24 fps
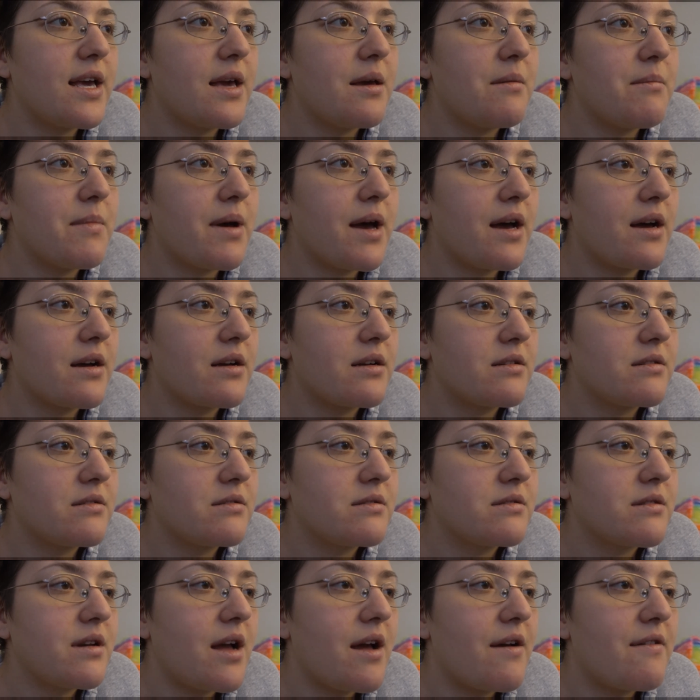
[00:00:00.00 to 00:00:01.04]
came back.
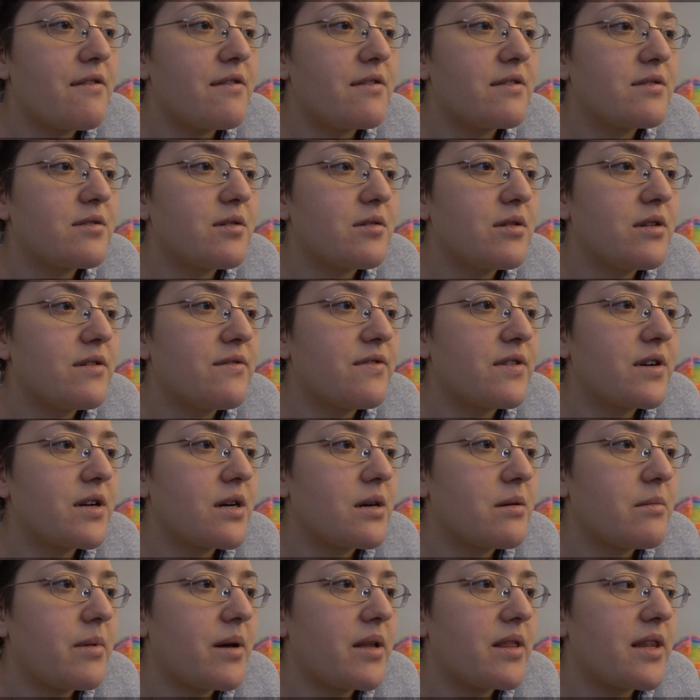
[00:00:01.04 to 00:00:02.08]
I totally
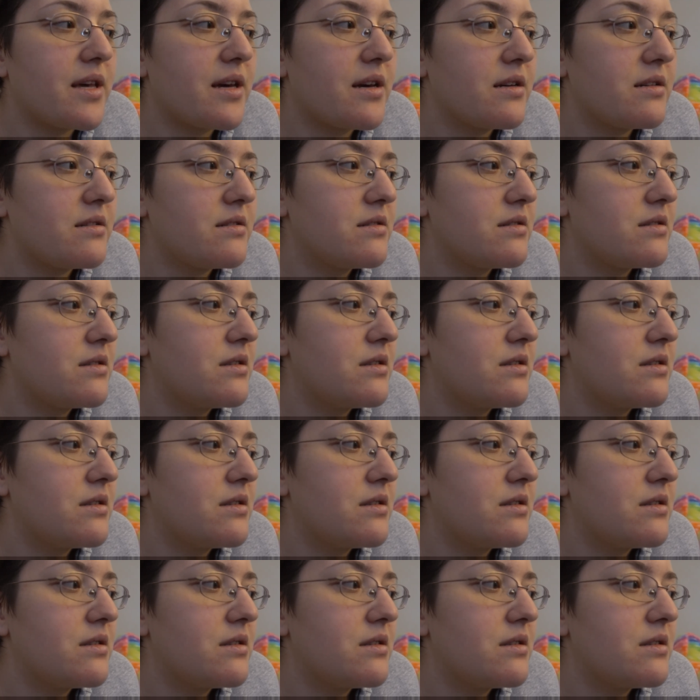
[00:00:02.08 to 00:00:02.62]
forgot about that.